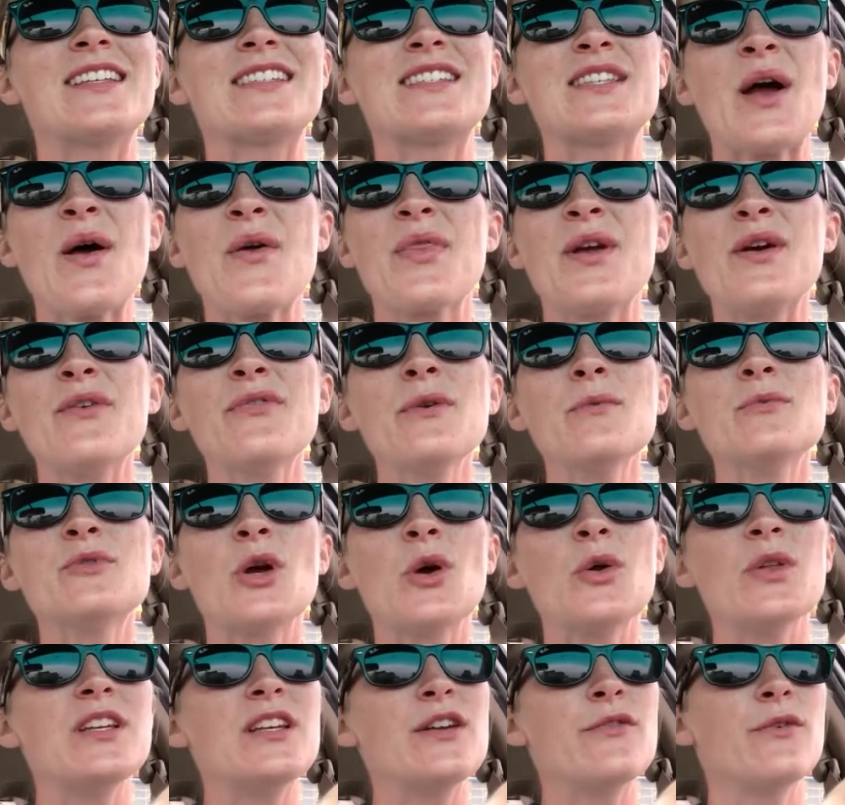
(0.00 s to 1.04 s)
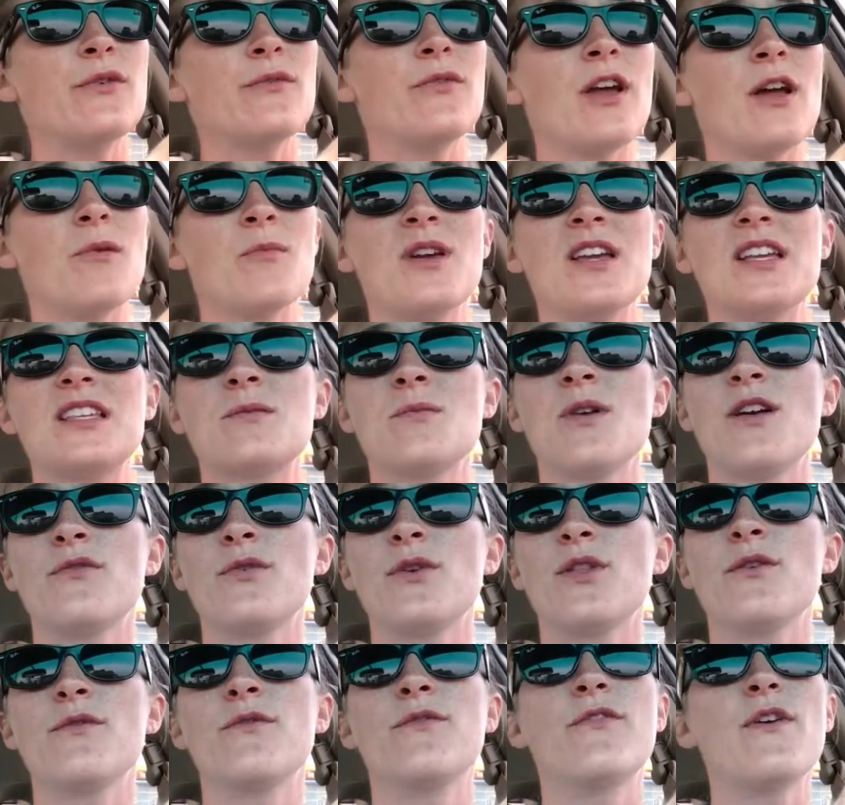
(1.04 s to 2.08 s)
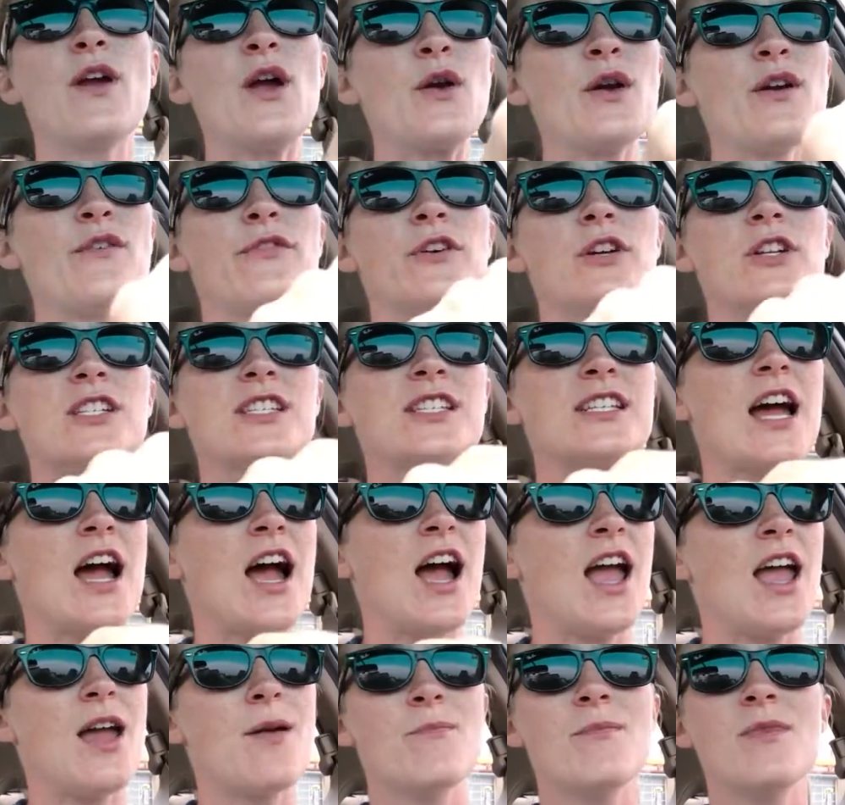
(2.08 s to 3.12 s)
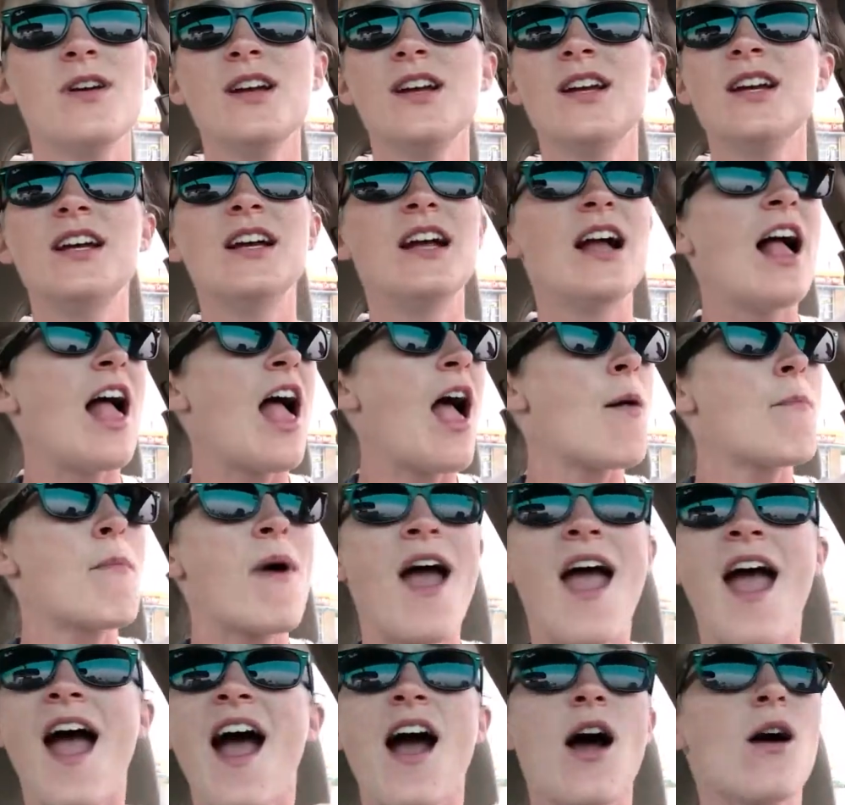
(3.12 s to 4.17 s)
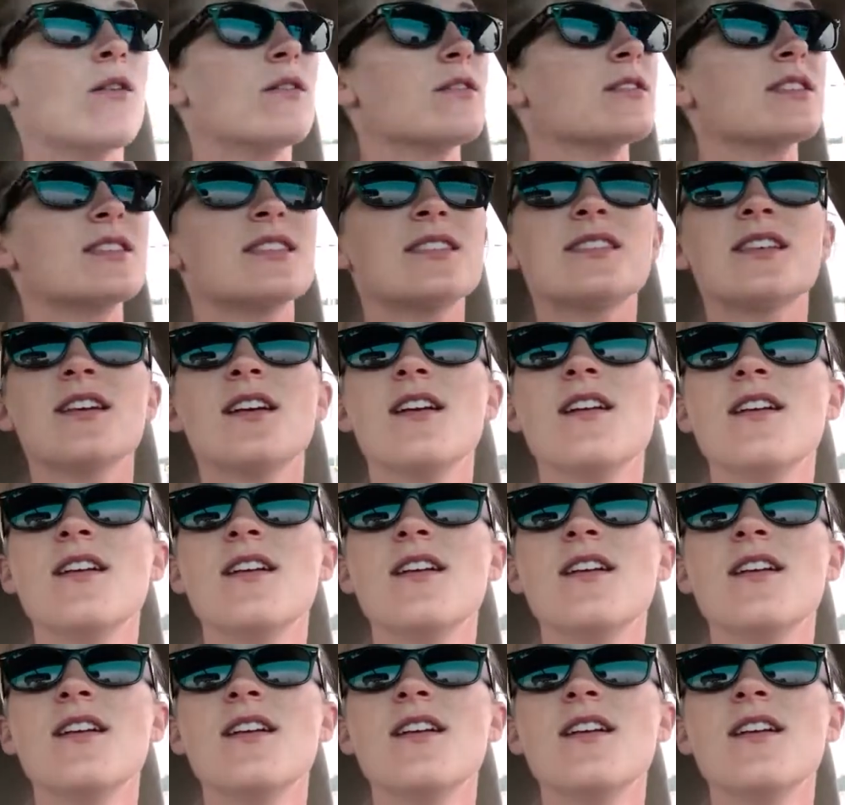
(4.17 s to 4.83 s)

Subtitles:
So they're from totally different families, met for the very first time at my house.